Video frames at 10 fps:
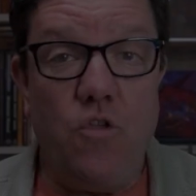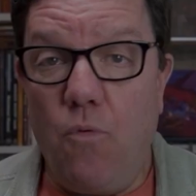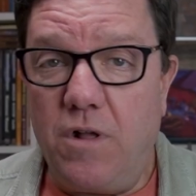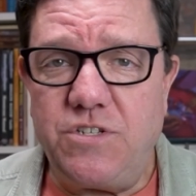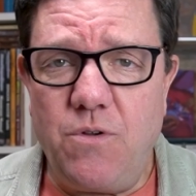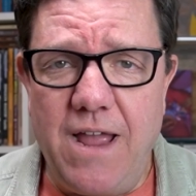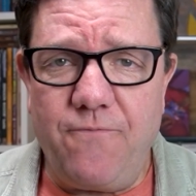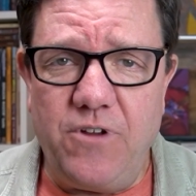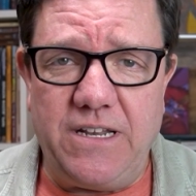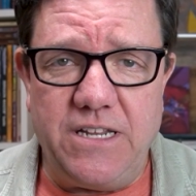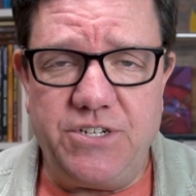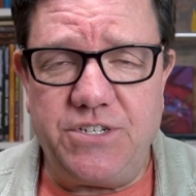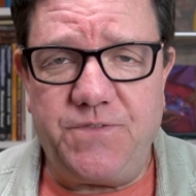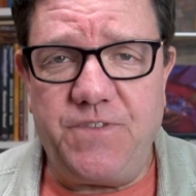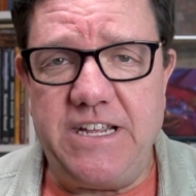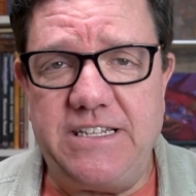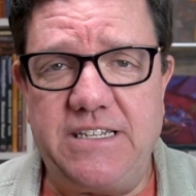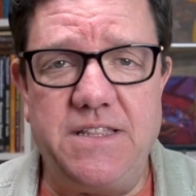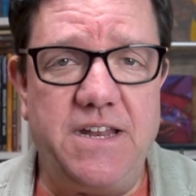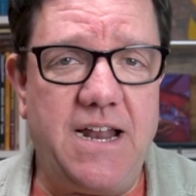You also have religious
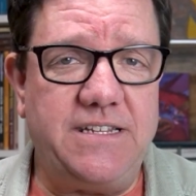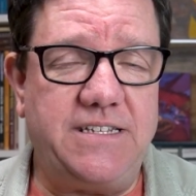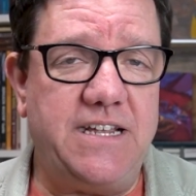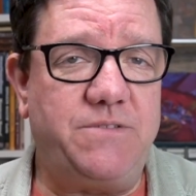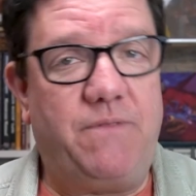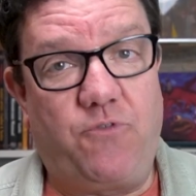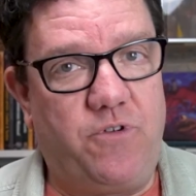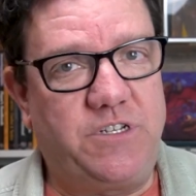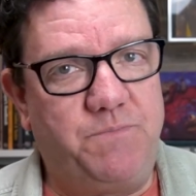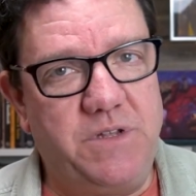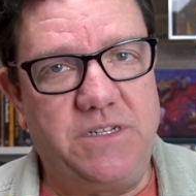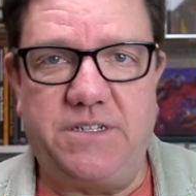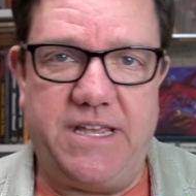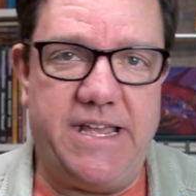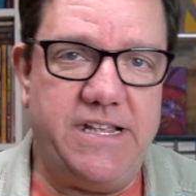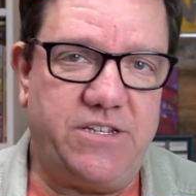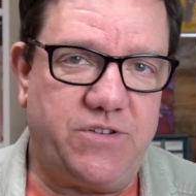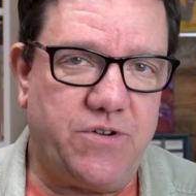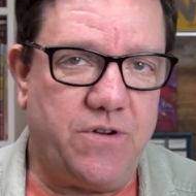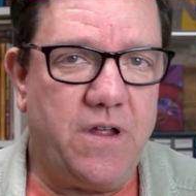feasts in the United States. We have Christmas,
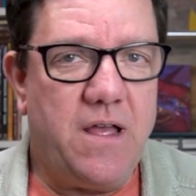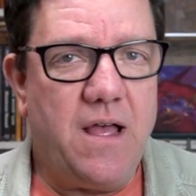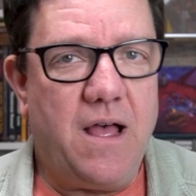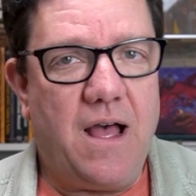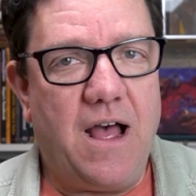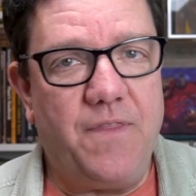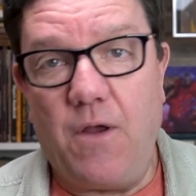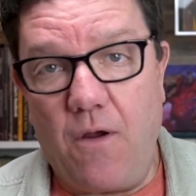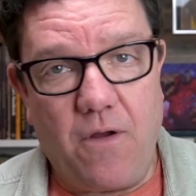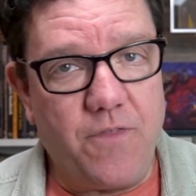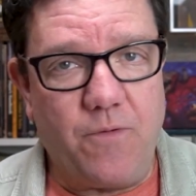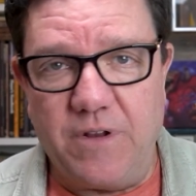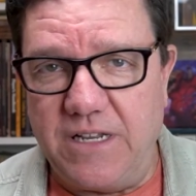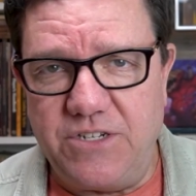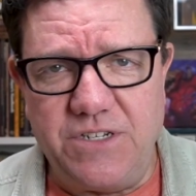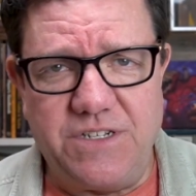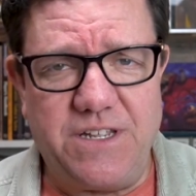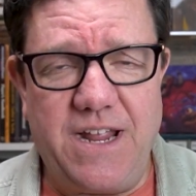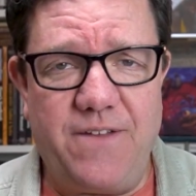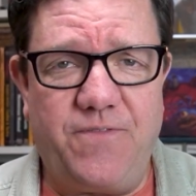Easter. There are other religions
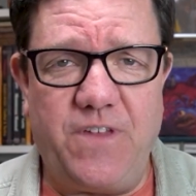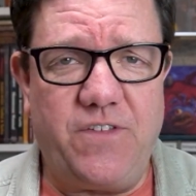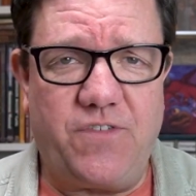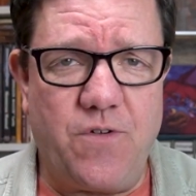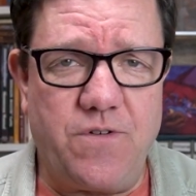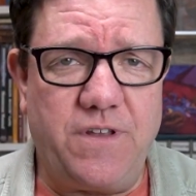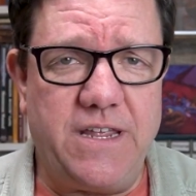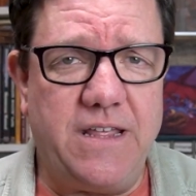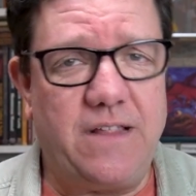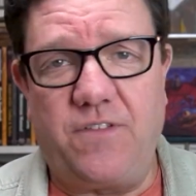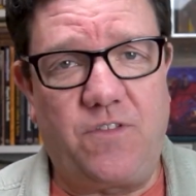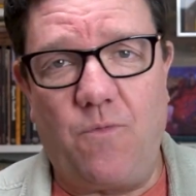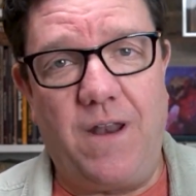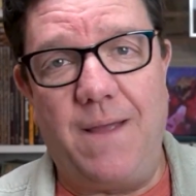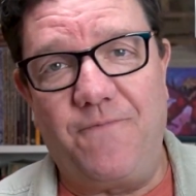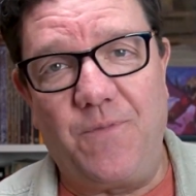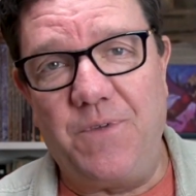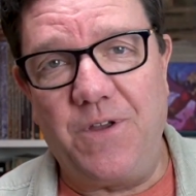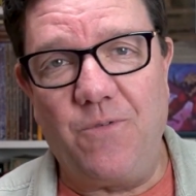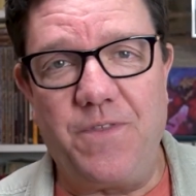that have feasts, certainly. That's just the one I'm
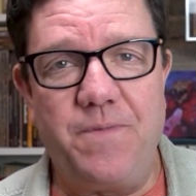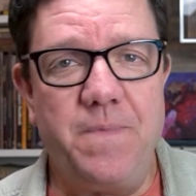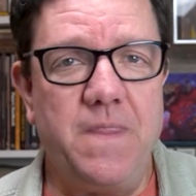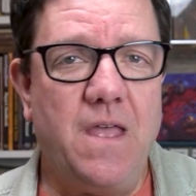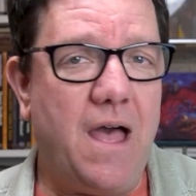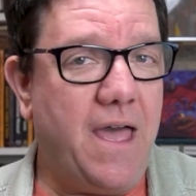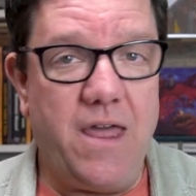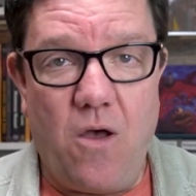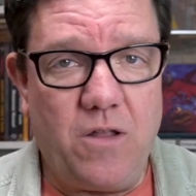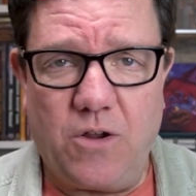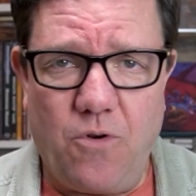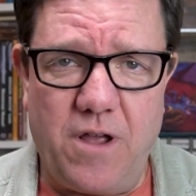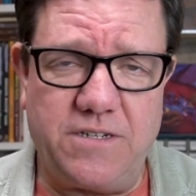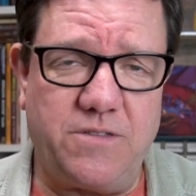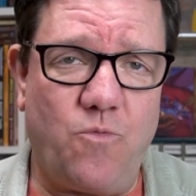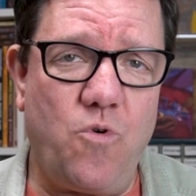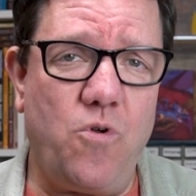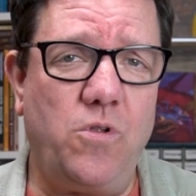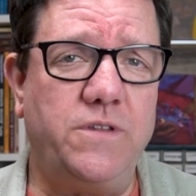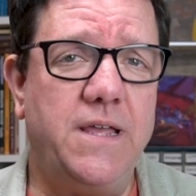familiar with, and all across the
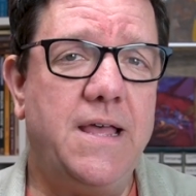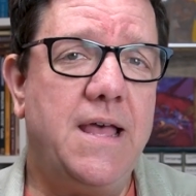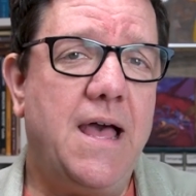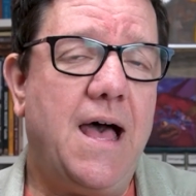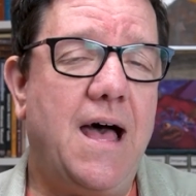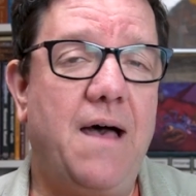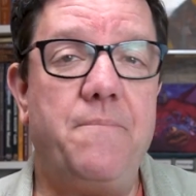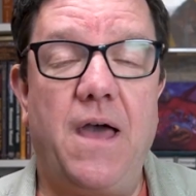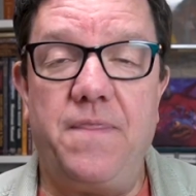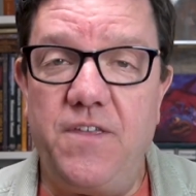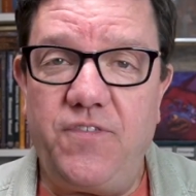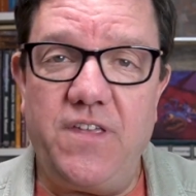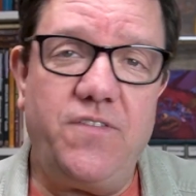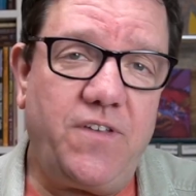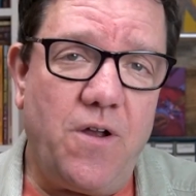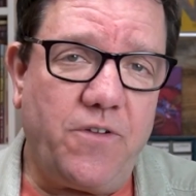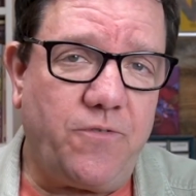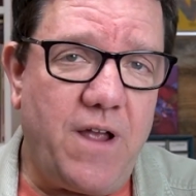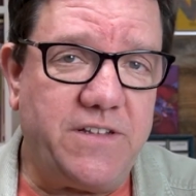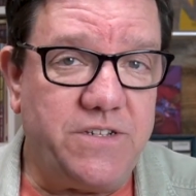world. But this is
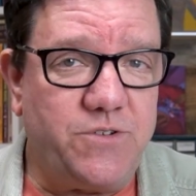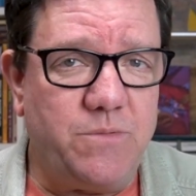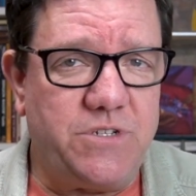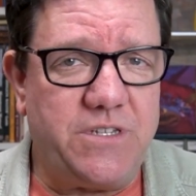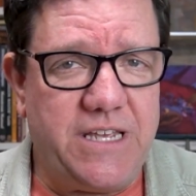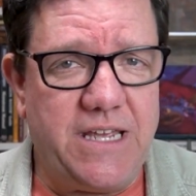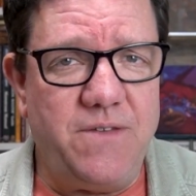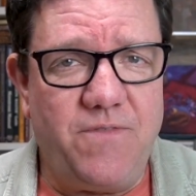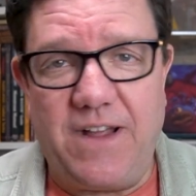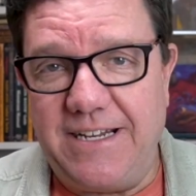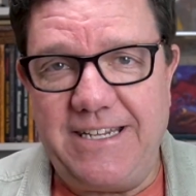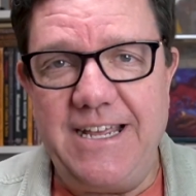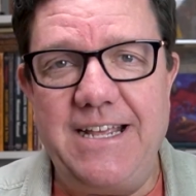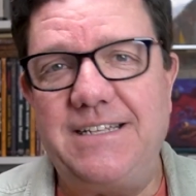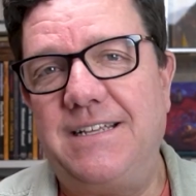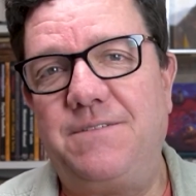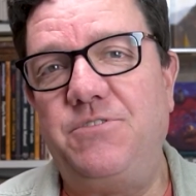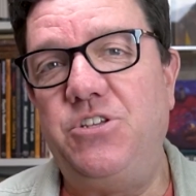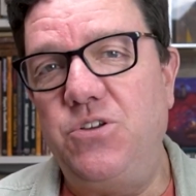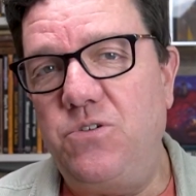characterized in terms of the invitees as
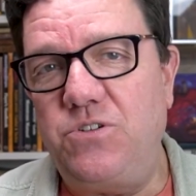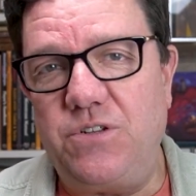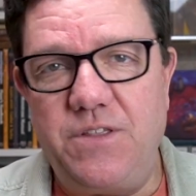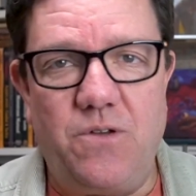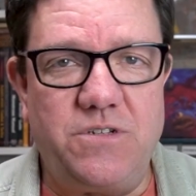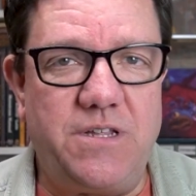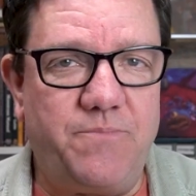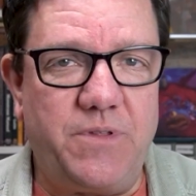usually those that